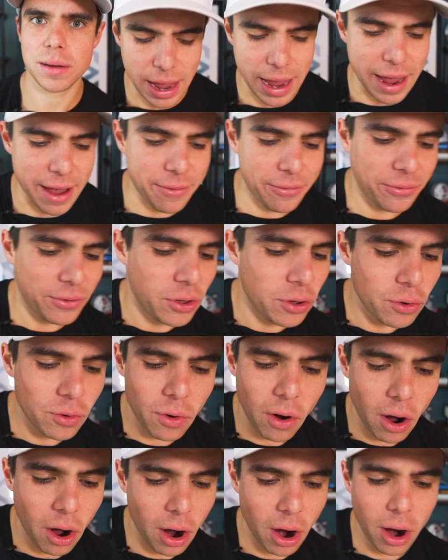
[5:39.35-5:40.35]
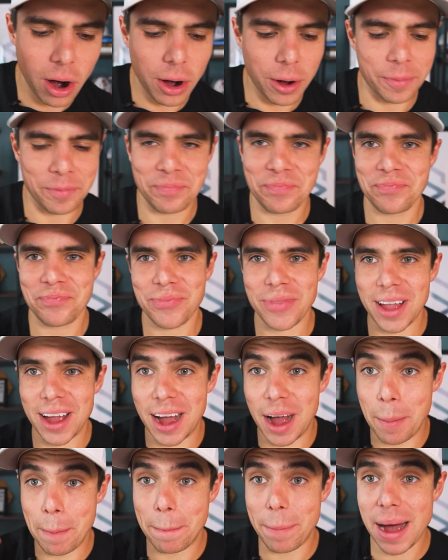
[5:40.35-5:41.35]
If you are
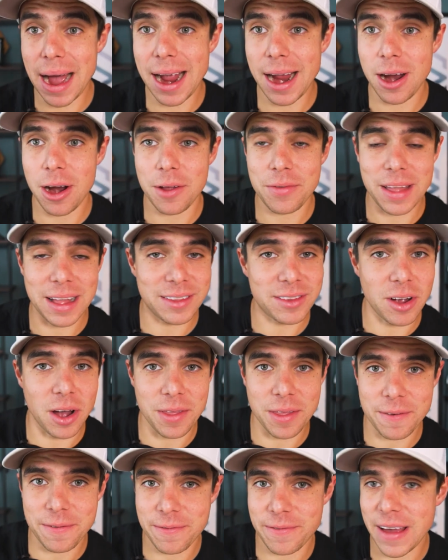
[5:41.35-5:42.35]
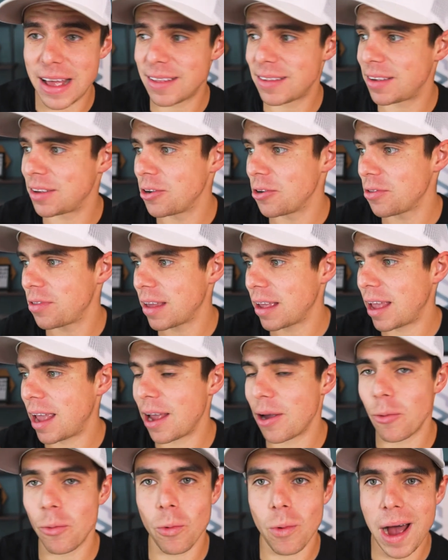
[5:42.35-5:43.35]
a buyer that's on the fence and you're thinking,